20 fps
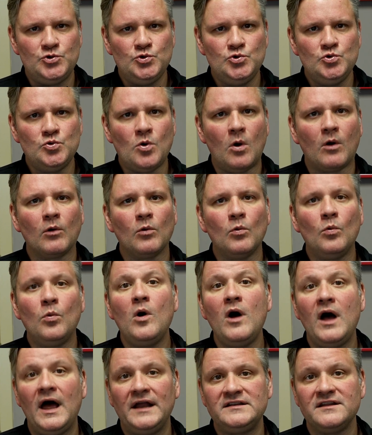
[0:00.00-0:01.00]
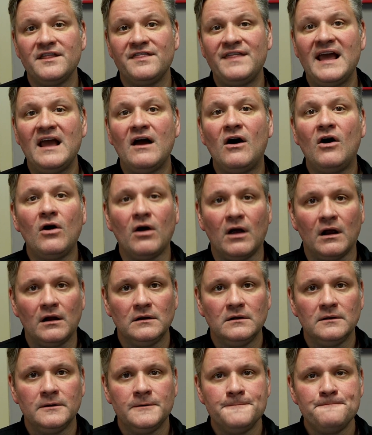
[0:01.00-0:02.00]
who or what they
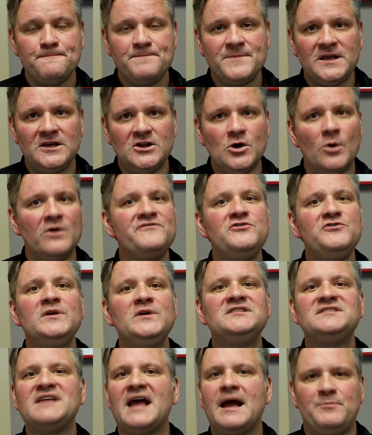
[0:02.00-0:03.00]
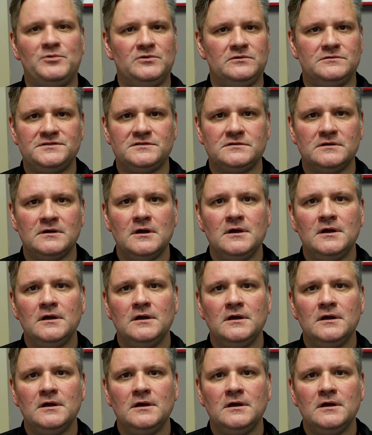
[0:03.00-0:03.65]
are. A examples.